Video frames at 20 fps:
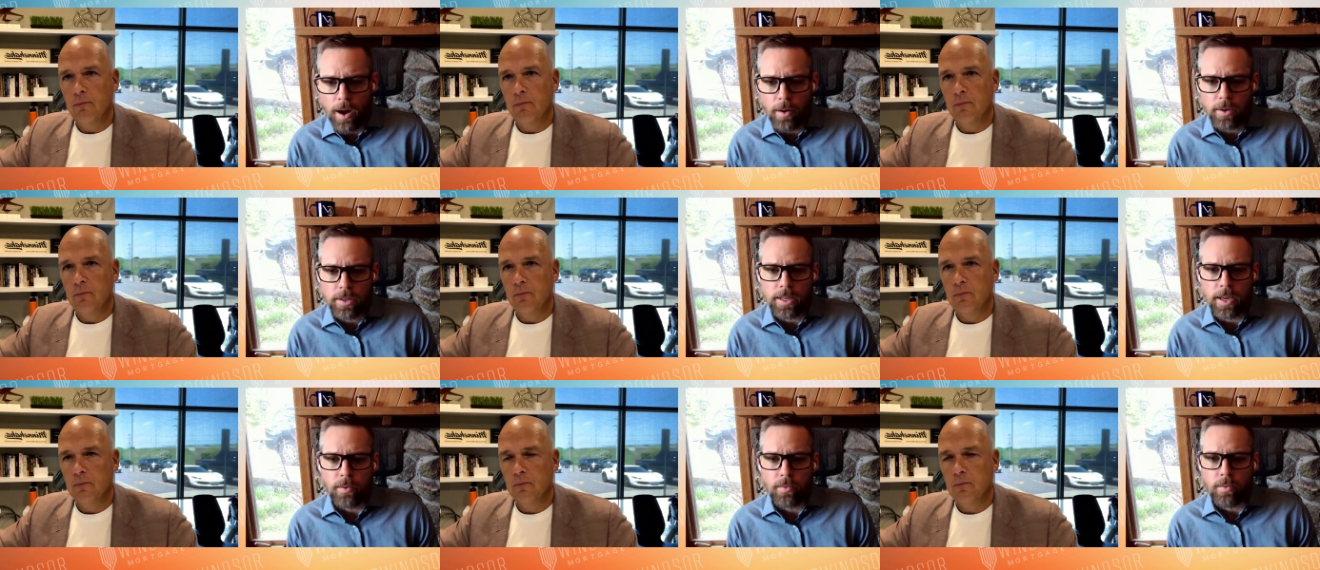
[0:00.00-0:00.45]
Speaker 1: I
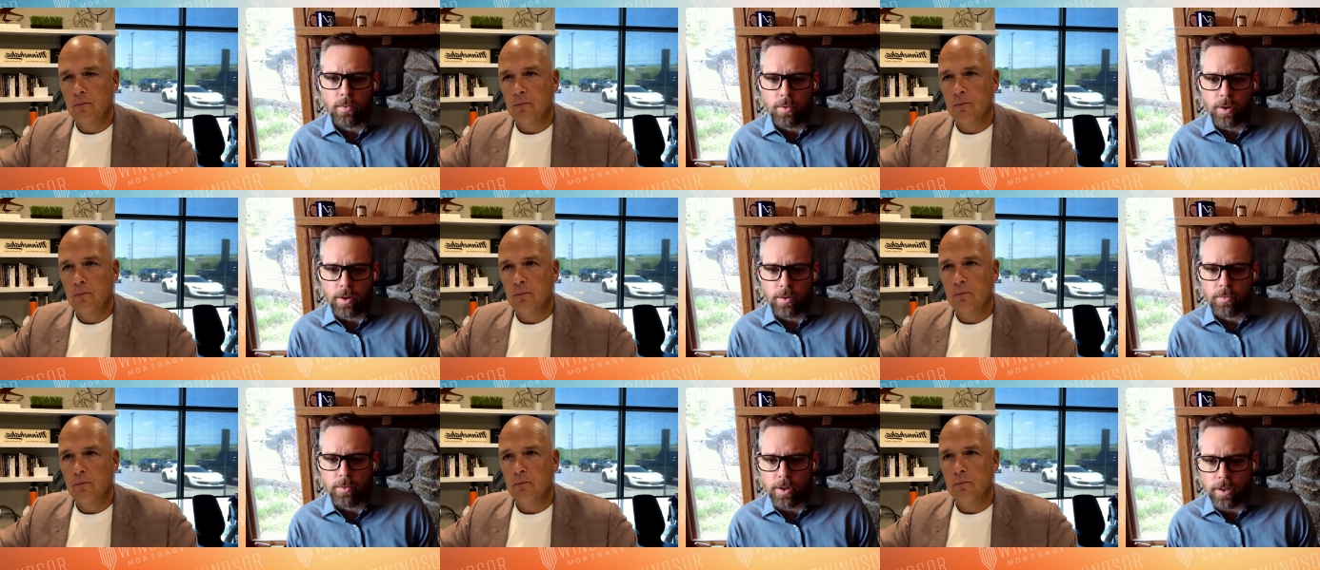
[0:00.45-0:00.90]
would say
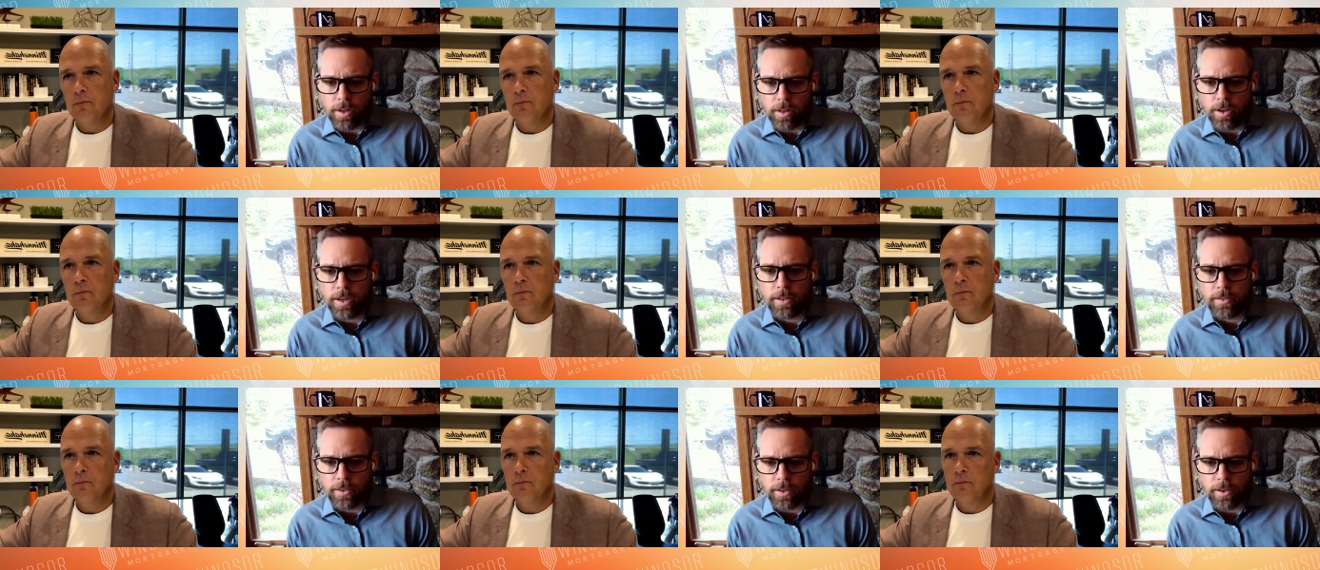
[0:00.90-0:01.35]
re- really
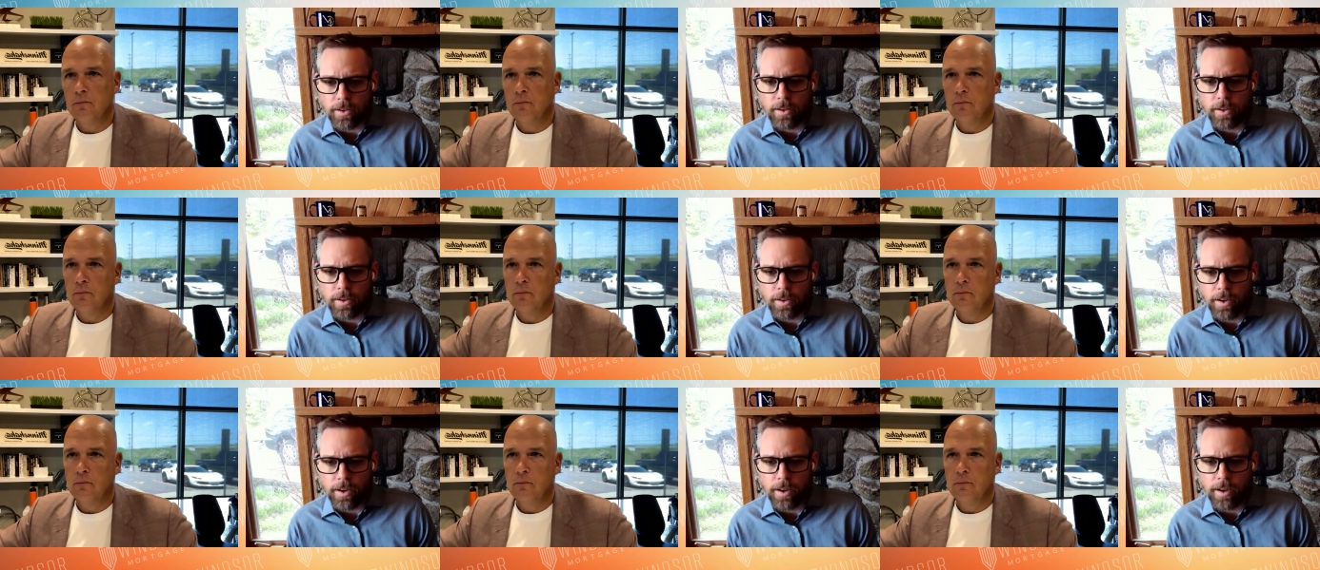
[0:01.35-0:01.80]
look at
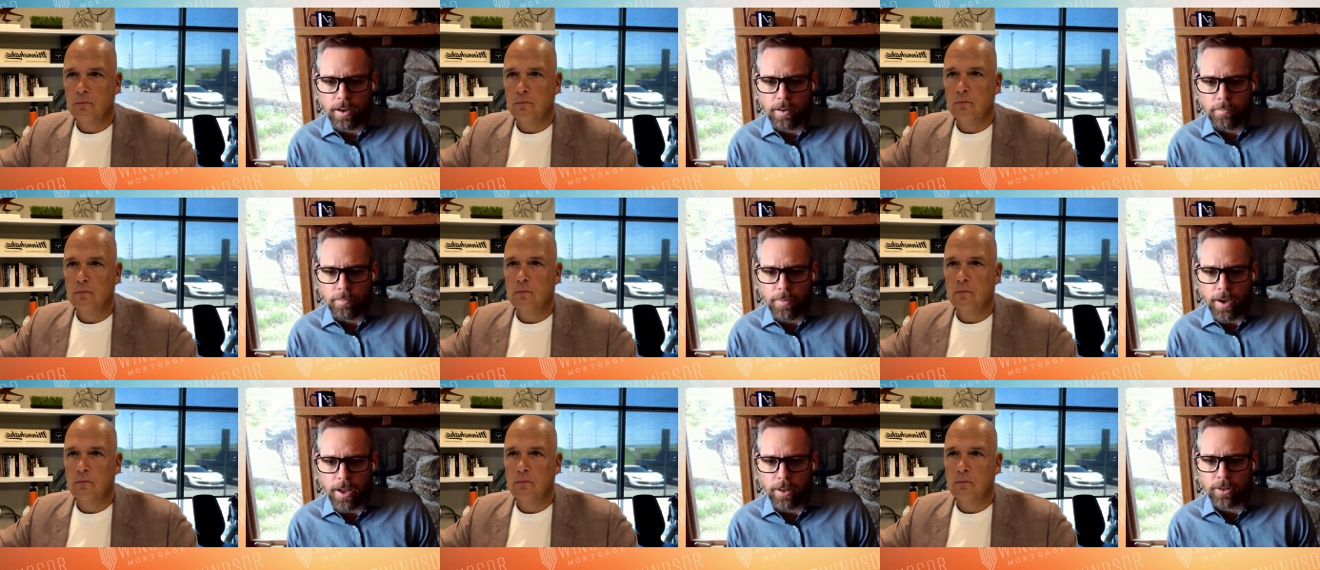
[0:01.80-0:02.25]
the
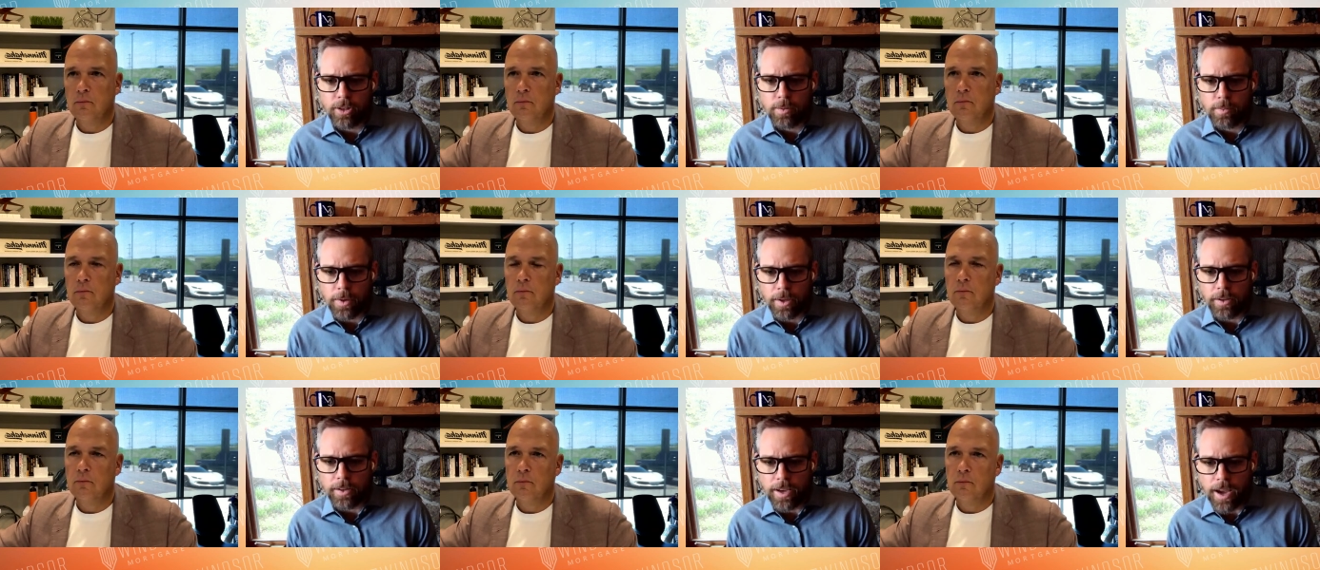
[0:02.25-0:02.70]
um,
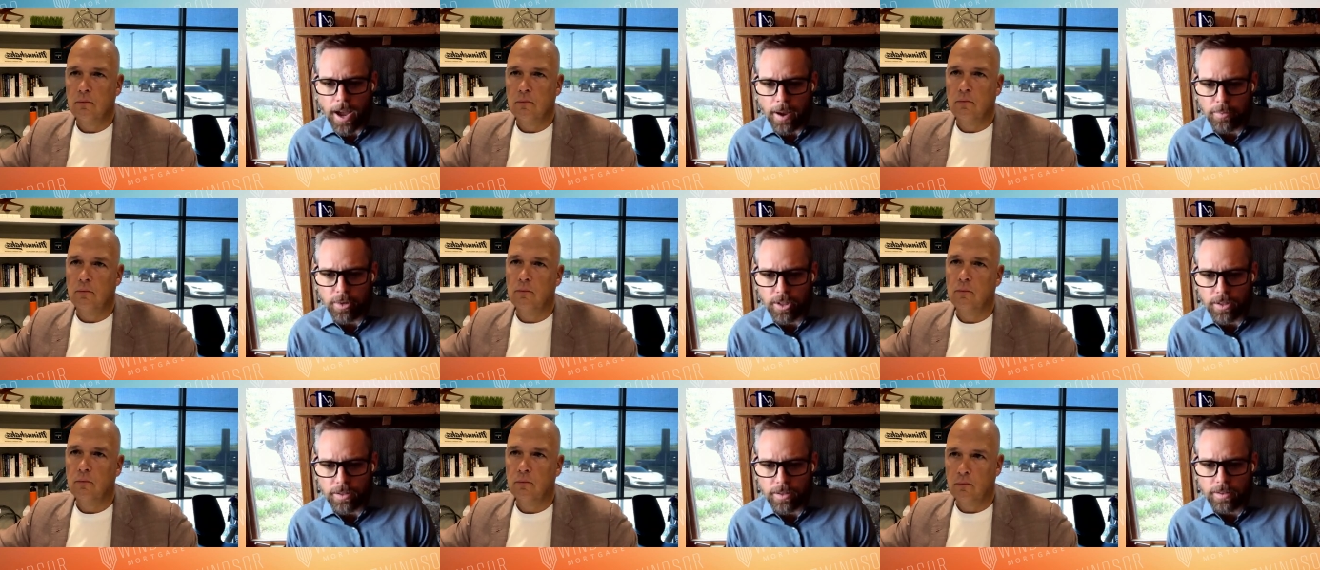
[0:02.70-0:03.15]
eligibility
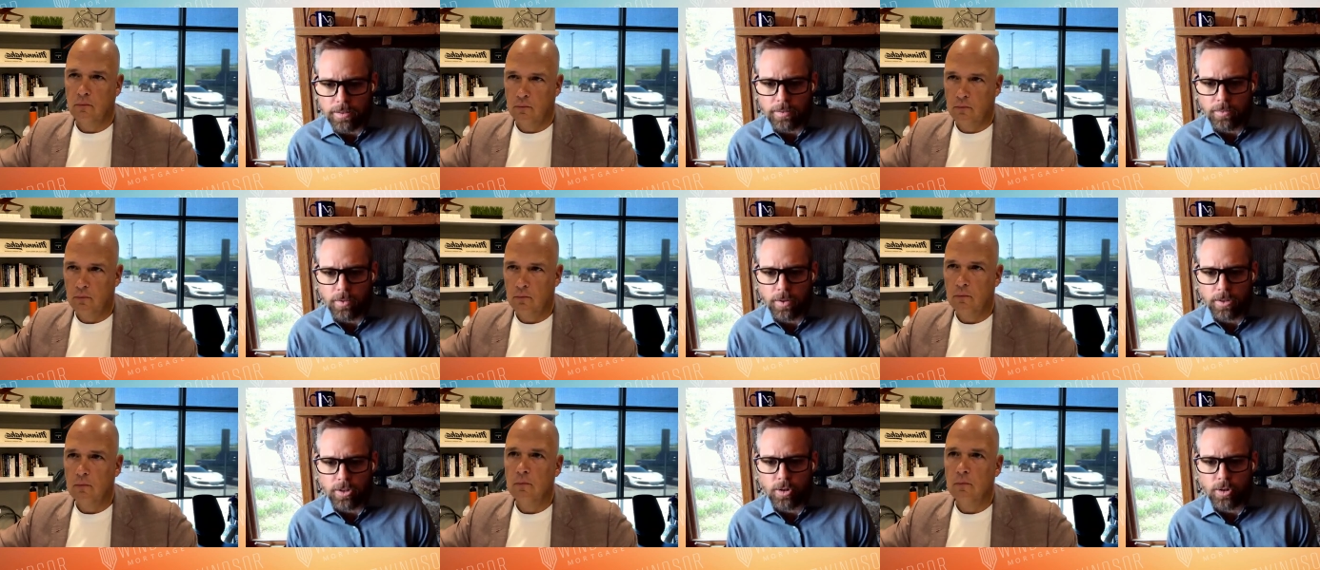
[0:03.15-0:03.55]
options.